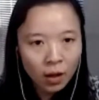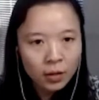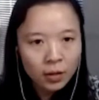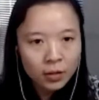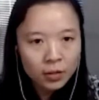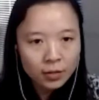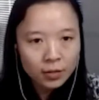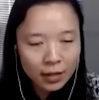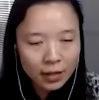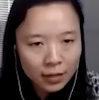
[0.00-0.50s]

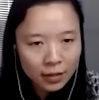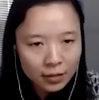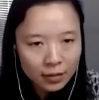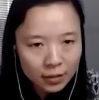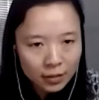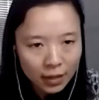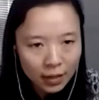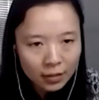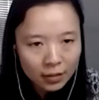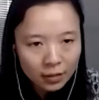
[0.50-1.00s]
So then in
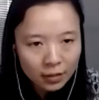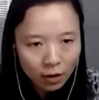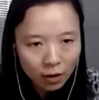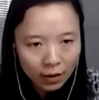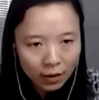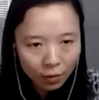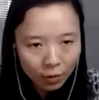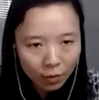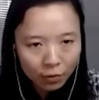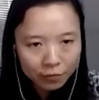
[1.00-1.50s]
today's talk,
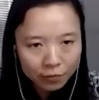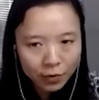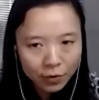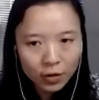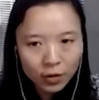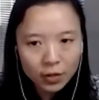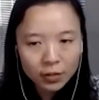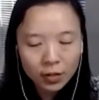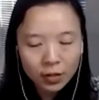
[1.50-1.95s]
I will focus